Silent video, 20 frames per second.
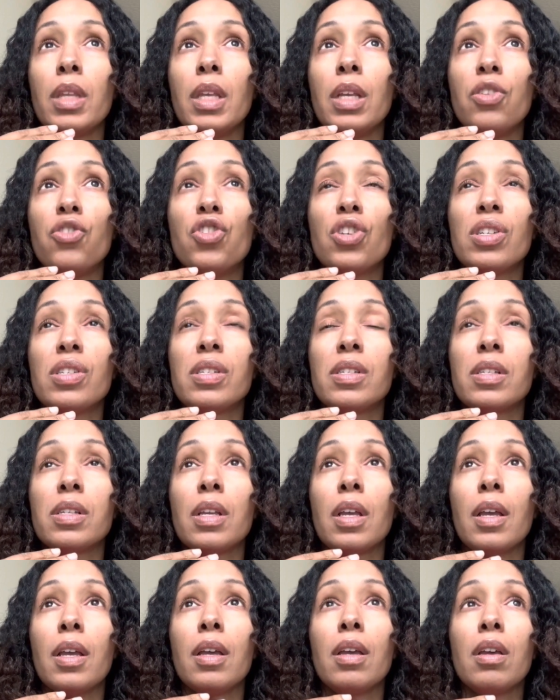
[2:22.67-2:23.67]
just
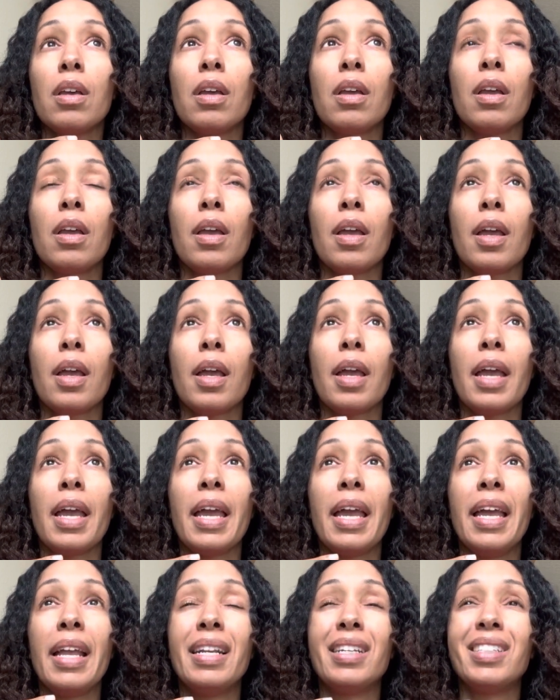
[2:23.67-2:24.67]

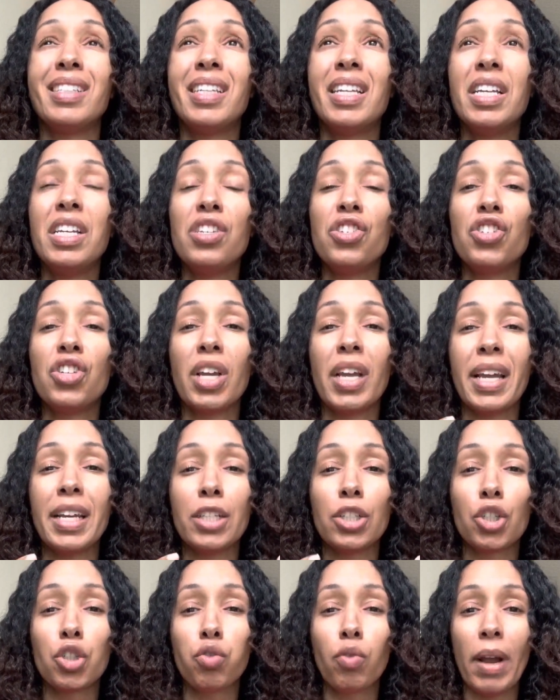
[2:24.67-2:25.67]
in teaching
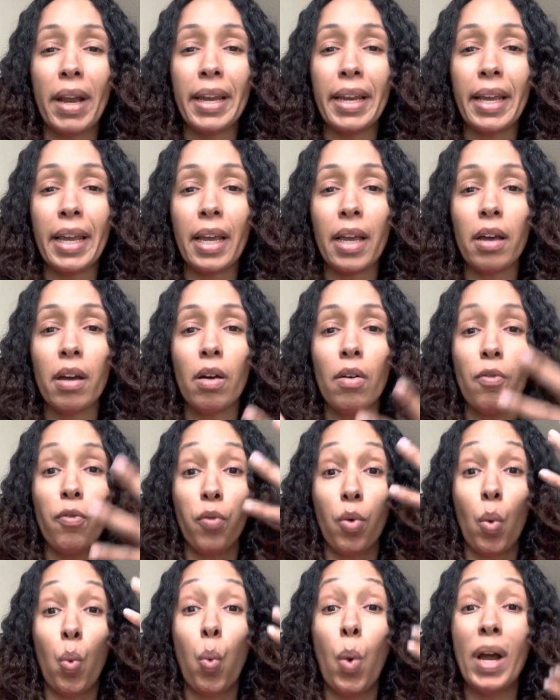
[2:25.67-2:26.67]
and training
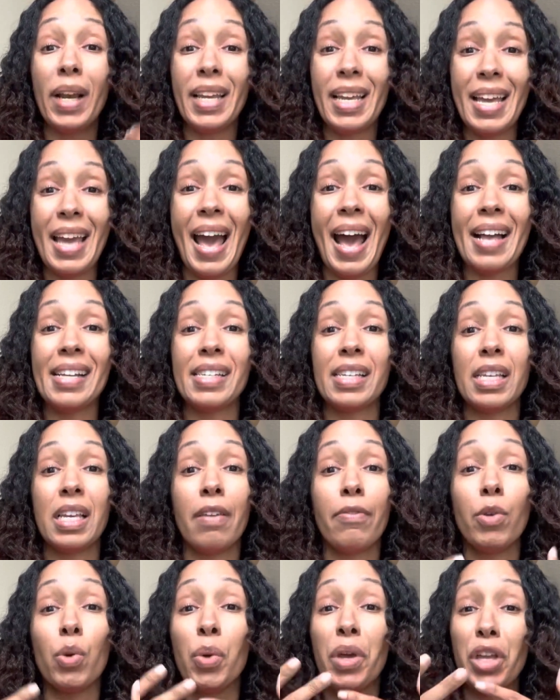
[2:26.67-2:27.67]
for what he has to
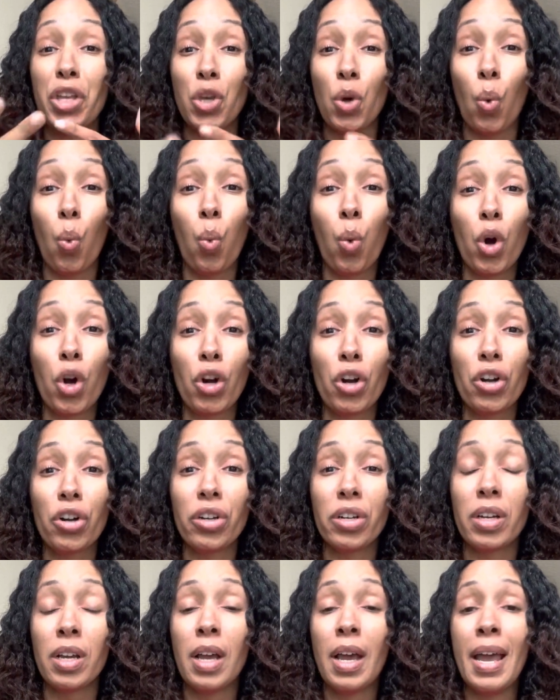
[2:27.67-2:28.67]
give you in your
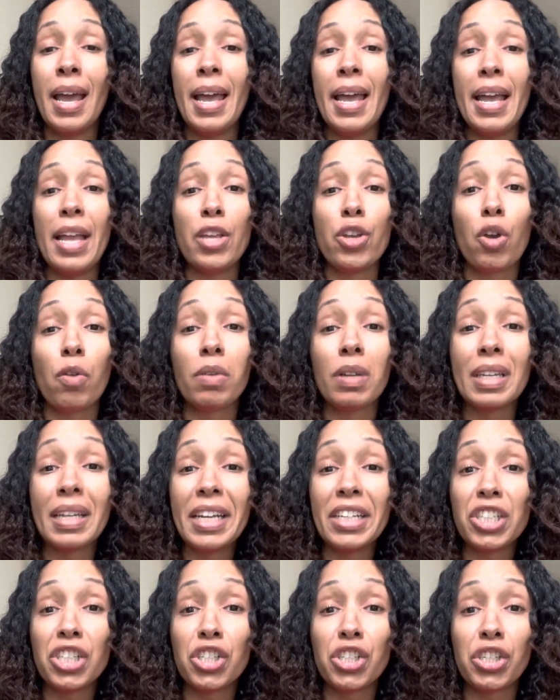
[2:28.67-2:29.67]
word, in your
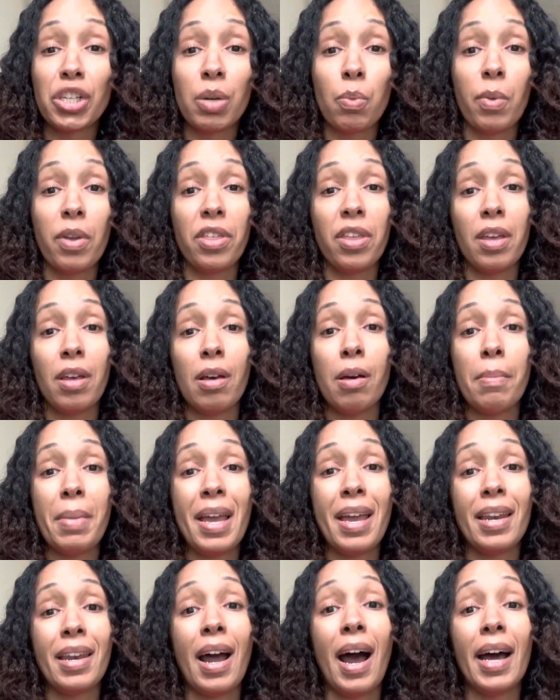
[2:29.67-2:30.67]
relationship with him.
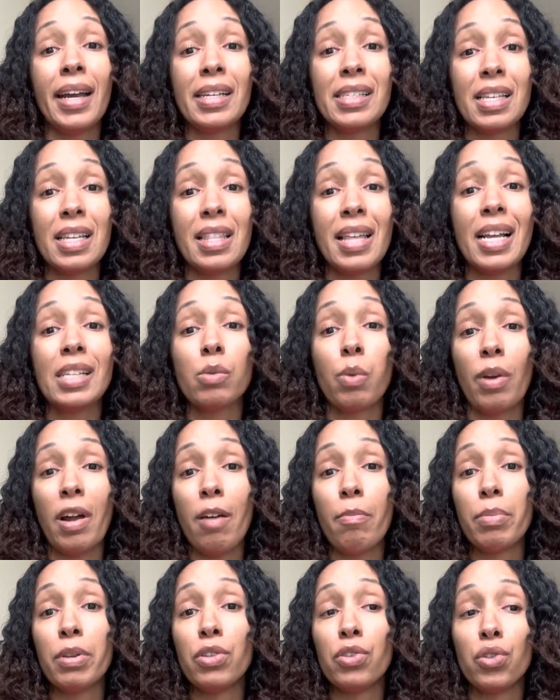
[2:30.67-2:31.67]
And honestly, that's what
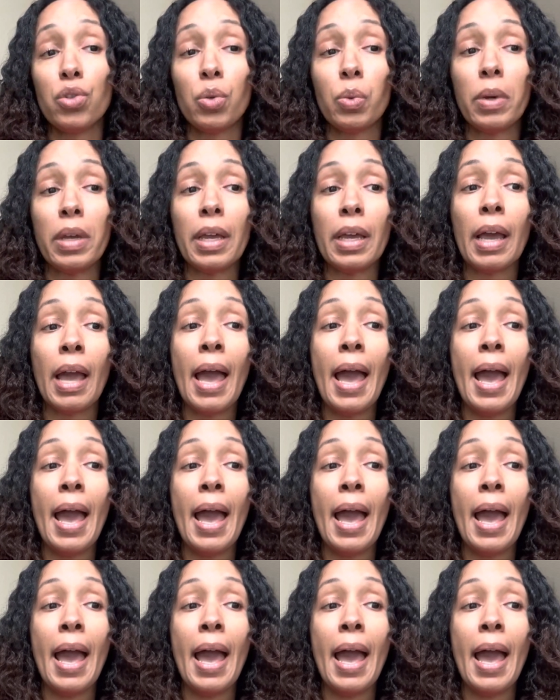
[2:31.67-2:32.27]
I've been doing.